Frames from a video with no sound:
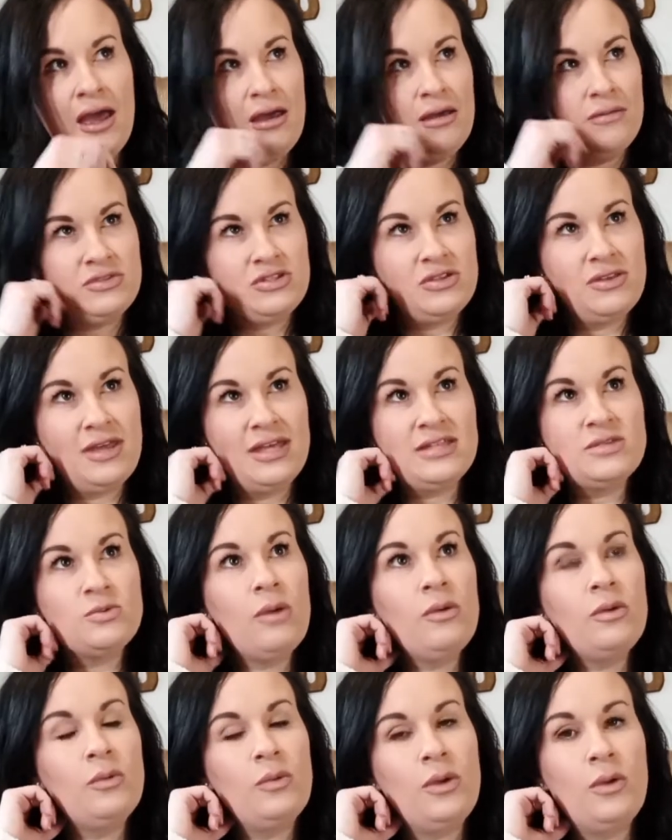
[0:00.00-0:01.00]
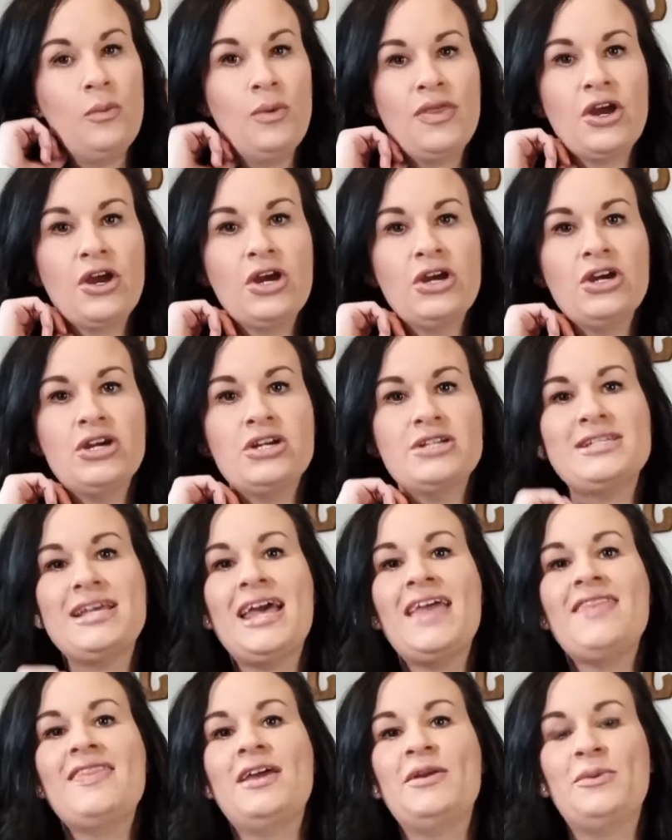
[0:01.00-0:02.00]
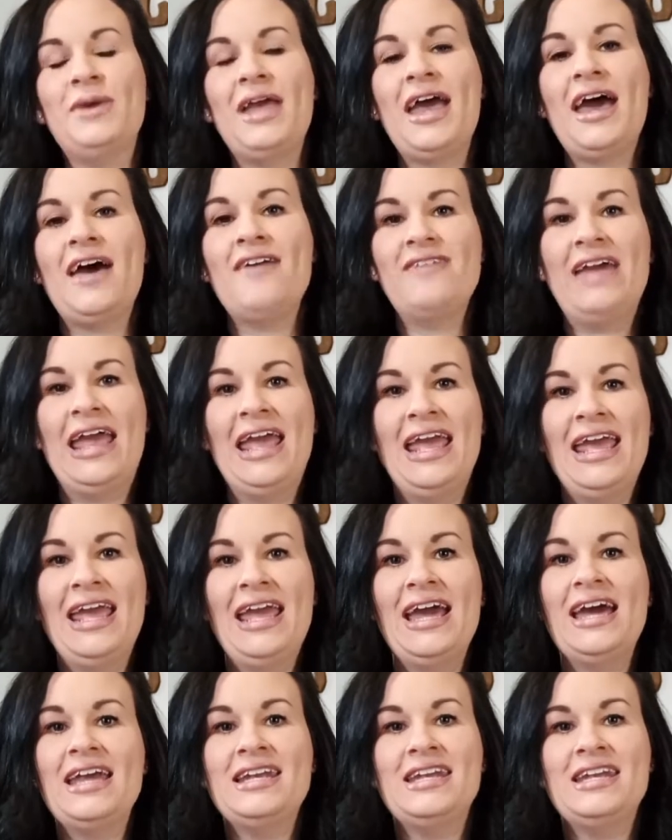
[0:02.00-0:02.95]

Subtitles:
So that's why we went with hers. And then we have a